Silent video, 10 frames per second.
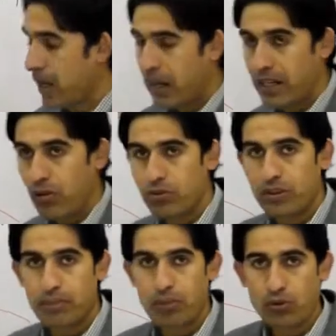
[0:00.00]
Now the
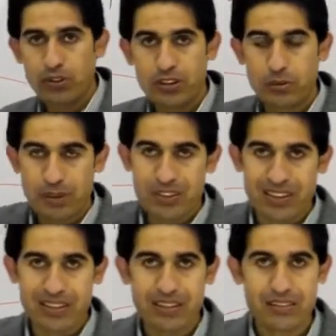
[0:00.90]
reported speech
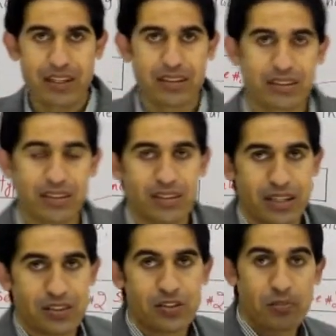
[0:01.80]
in this case
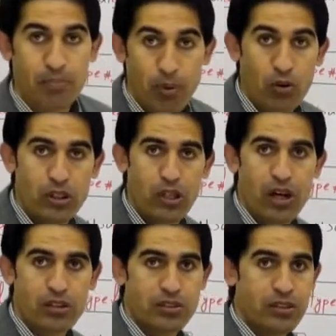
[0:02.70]
contains modal
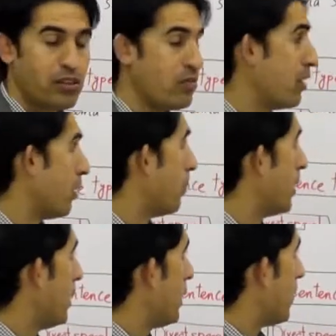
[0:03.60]
auxiliary verb
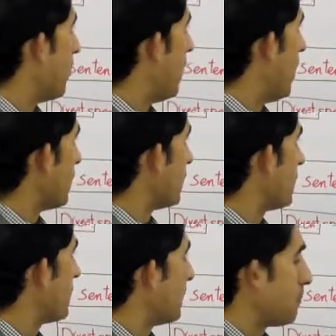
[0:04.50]

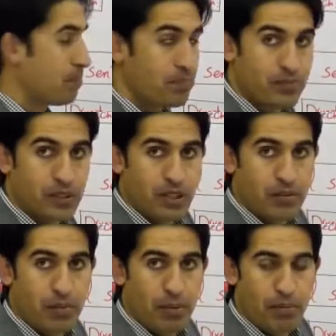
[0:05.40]
must.
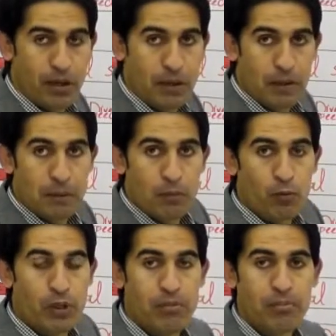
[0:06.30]
Remember,
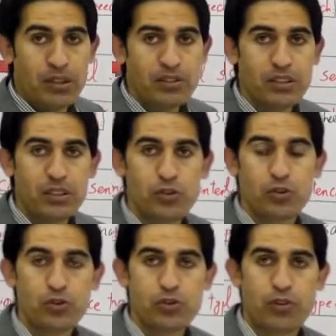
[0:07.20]
when must is
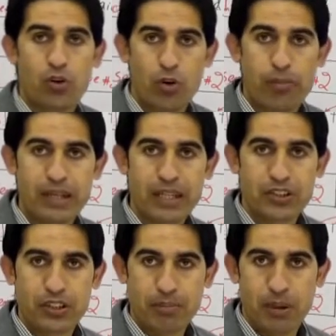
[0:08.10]
used for
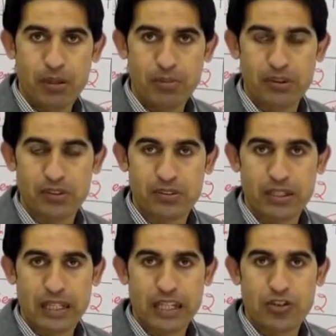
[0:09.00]
obligation purpose,
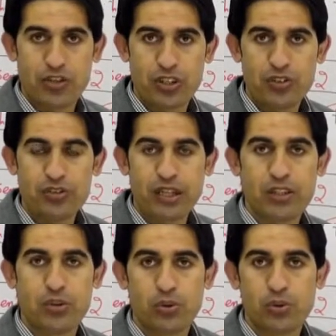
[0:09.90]
it changes
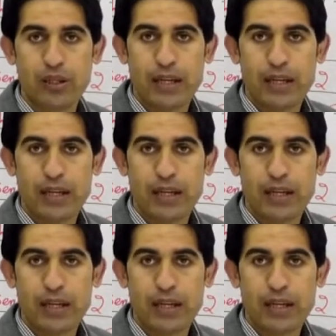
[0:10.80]
into